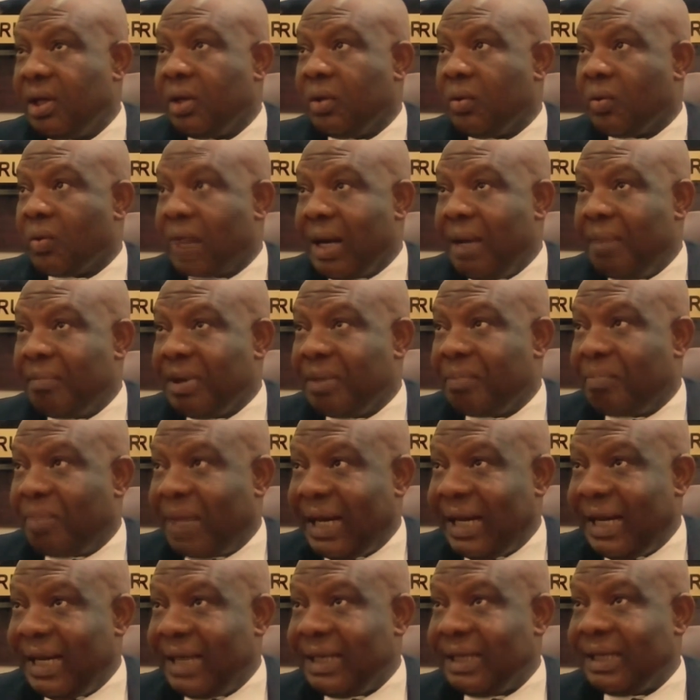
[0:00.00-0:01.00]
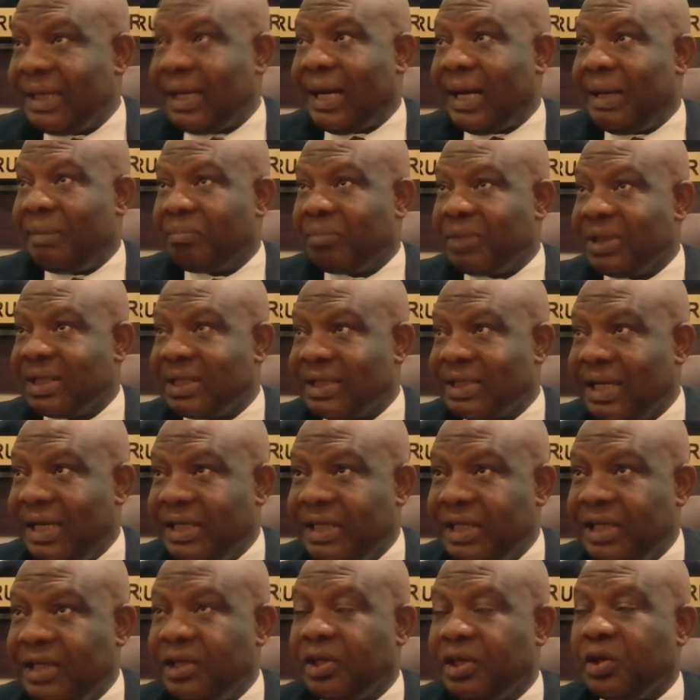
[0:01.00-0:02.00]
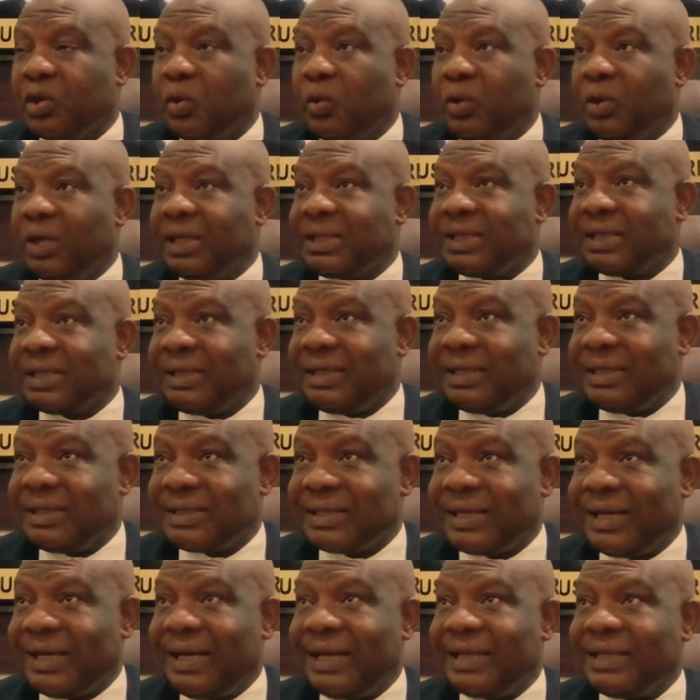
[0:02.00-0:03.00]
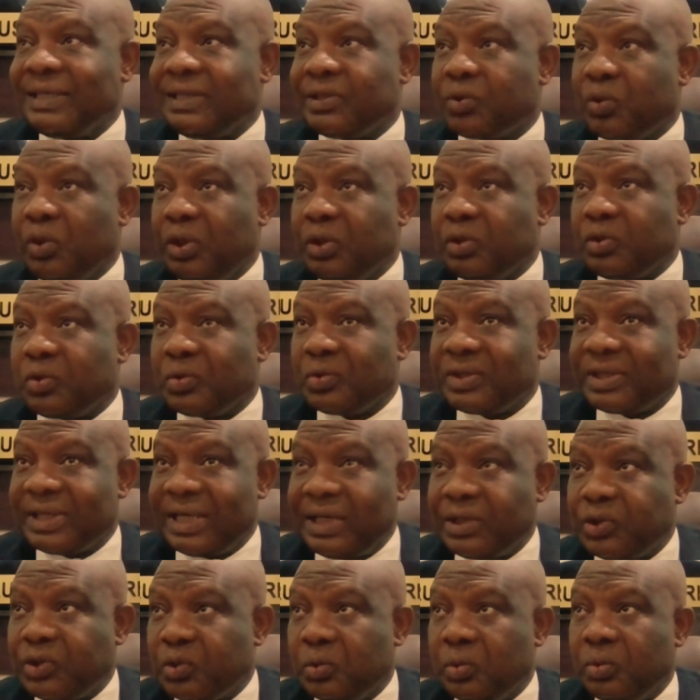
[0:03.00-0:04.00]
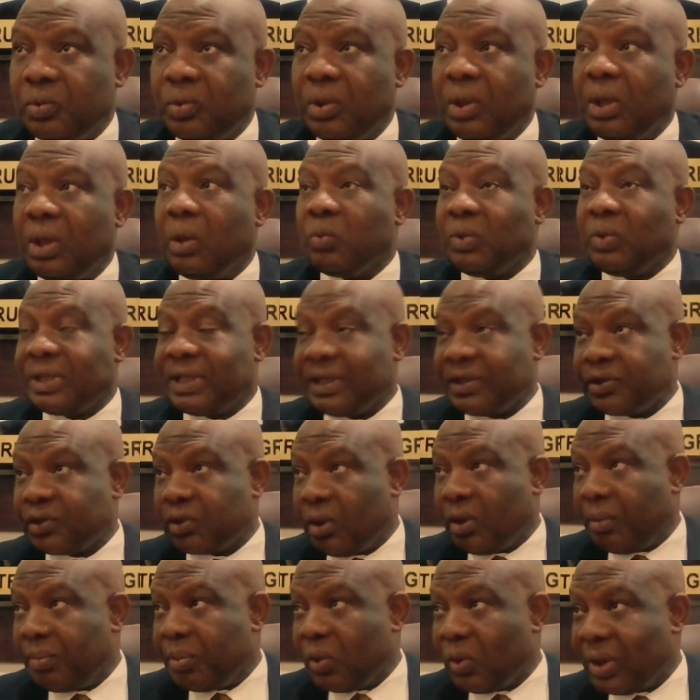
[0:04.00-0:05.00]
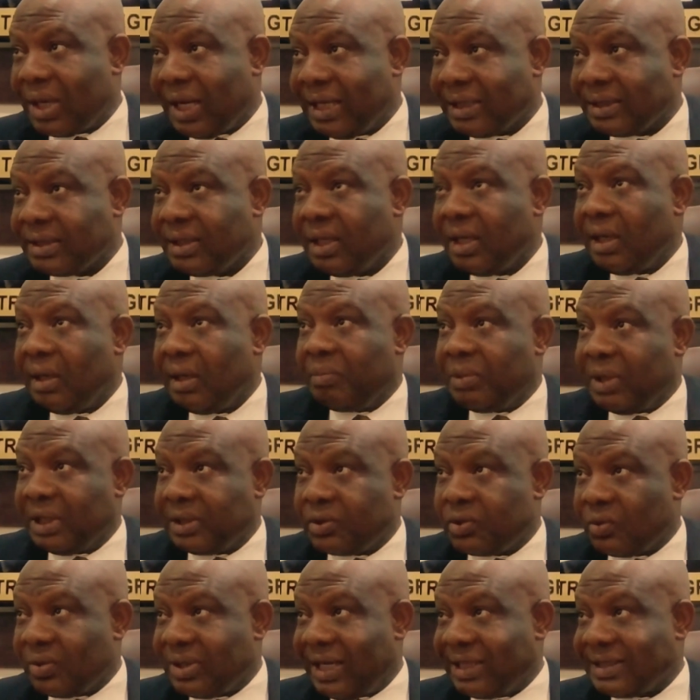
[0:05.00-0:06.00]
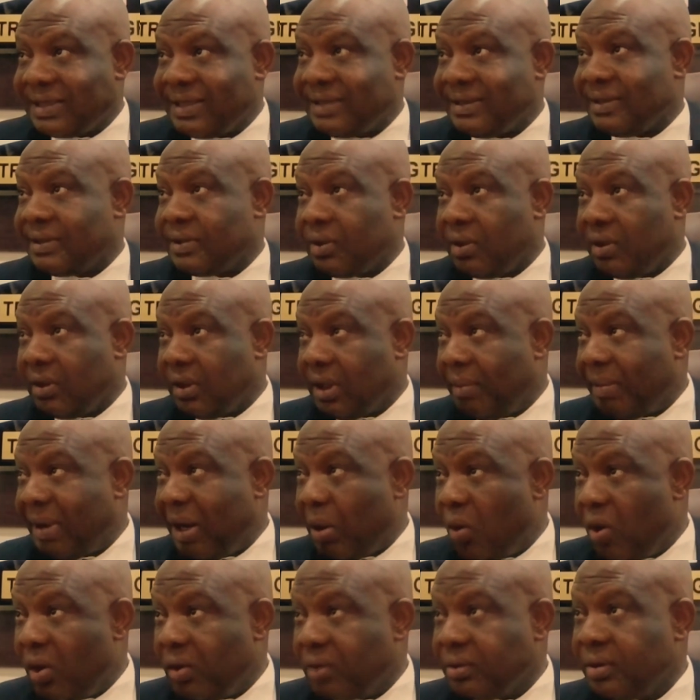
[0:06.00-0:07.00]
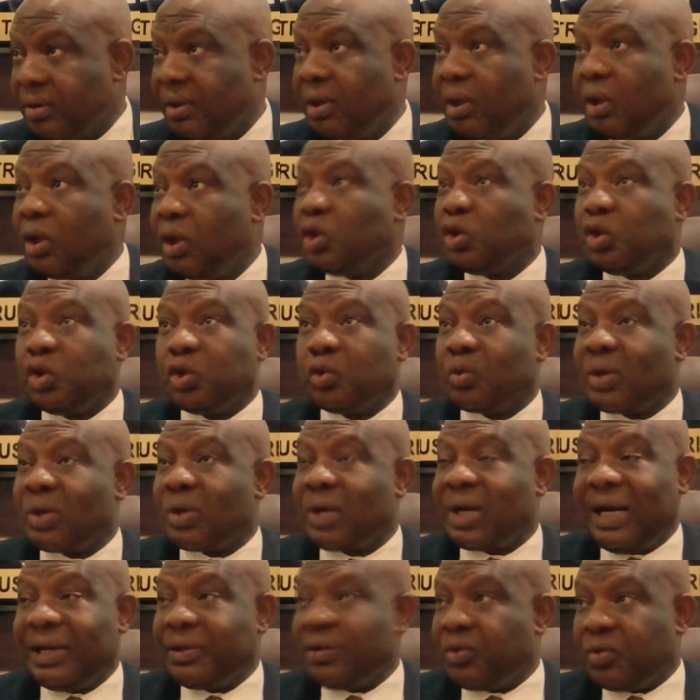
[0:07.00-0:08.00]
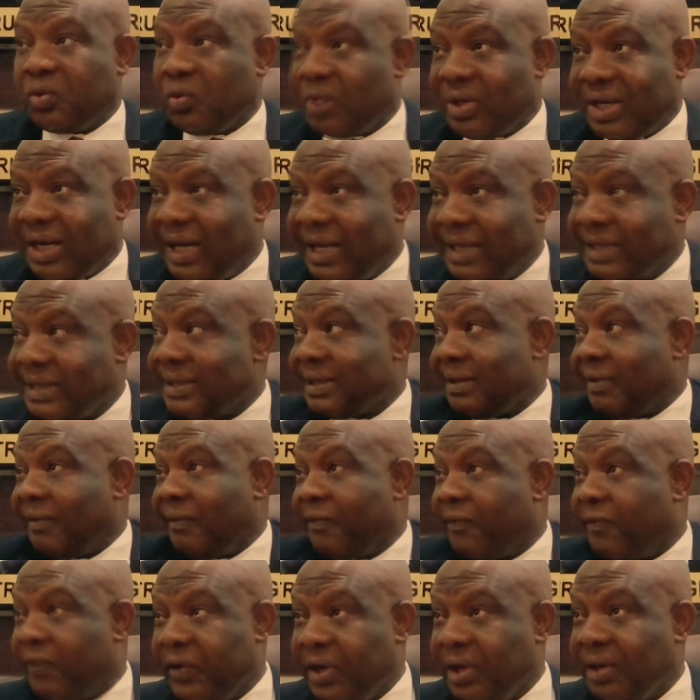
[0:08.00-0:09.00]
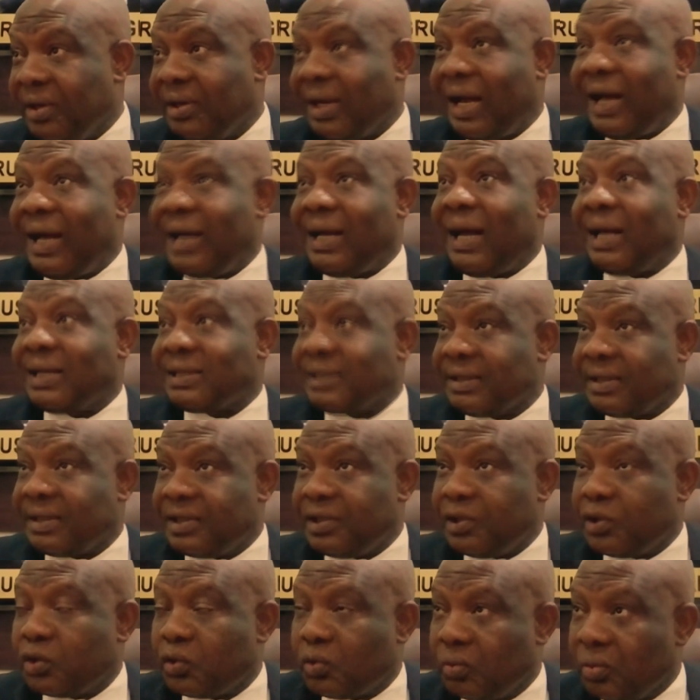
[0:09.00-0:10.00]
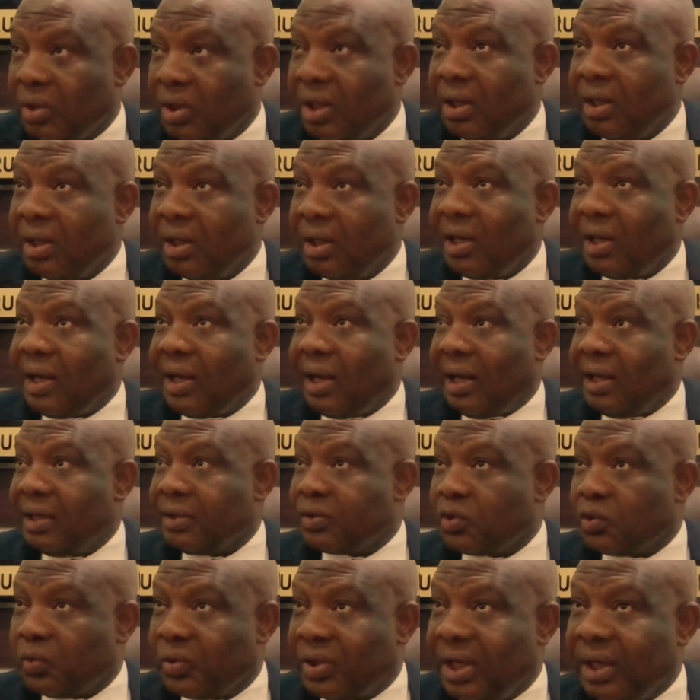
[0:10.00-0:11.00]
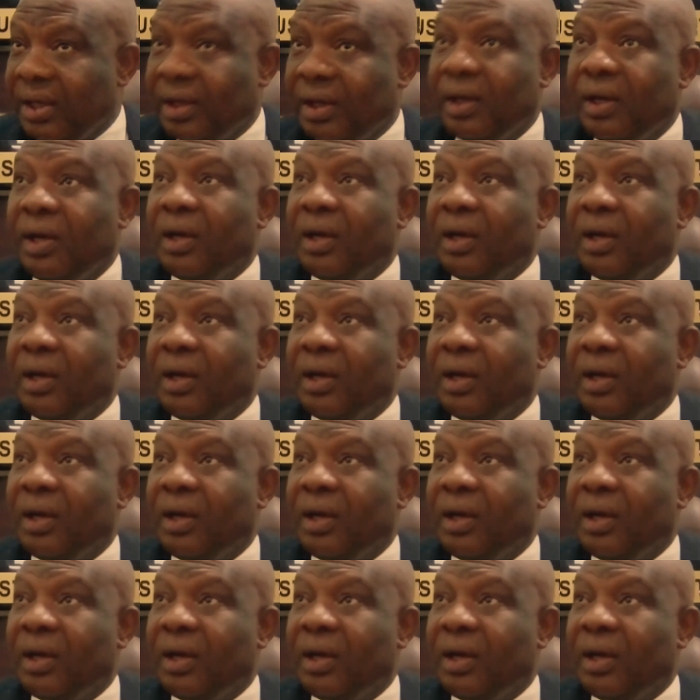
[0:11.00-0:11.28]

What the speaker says: You can be buying and be selling. The only thing is that it's going to settle with a stockbroker. So that is number one. You can do that free as it is today.